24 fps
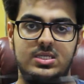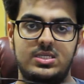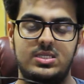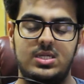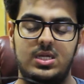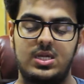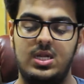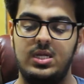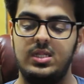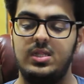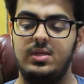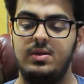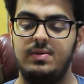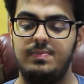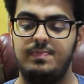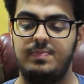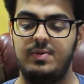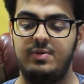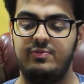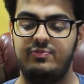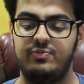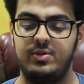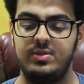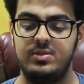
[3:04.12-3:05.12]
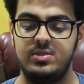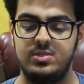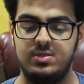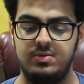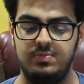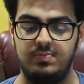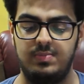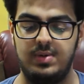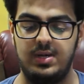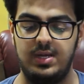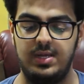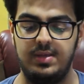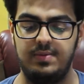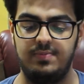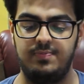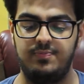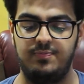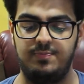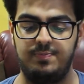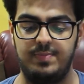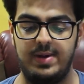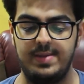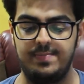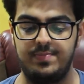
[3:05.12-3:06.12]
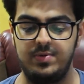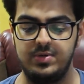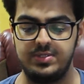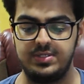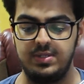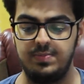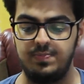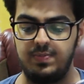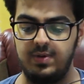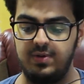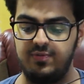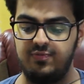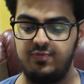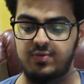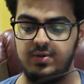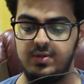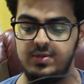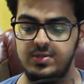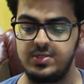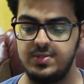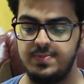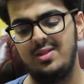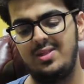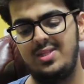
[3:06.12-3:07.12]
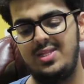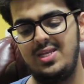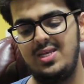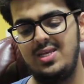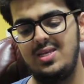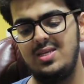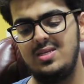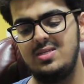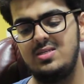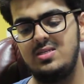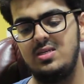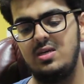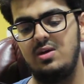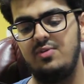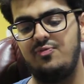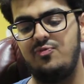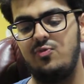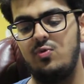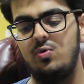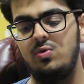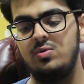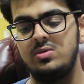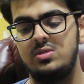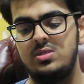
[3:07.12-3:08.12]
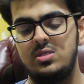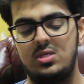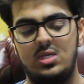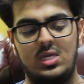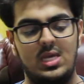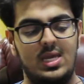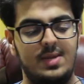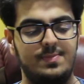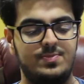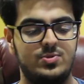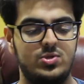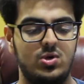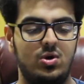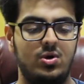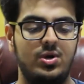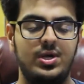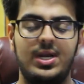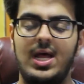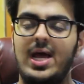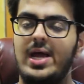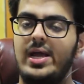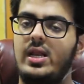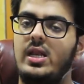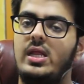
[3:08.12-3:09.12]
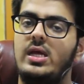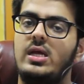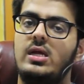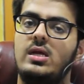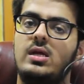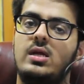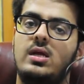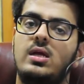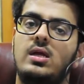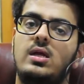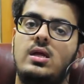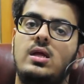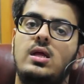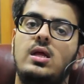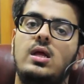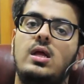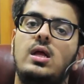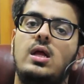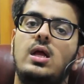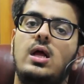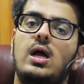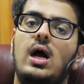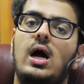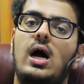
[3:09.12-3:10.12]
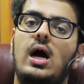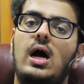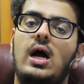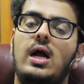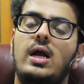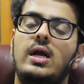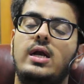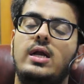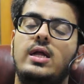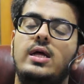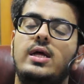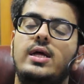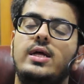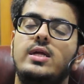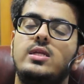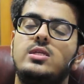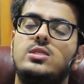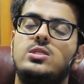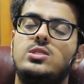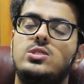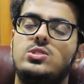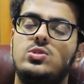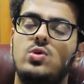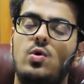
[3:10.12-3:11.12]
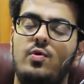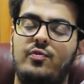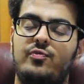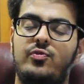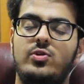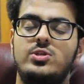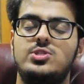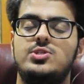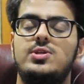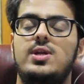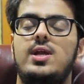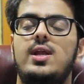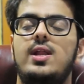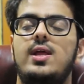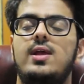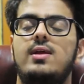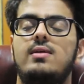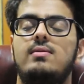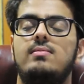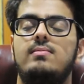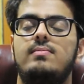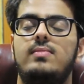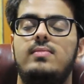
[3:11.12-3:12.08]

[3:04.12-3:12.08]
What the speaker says: just another preference, my personal preference. These earphones keeps on tangling, and it's so frustrating.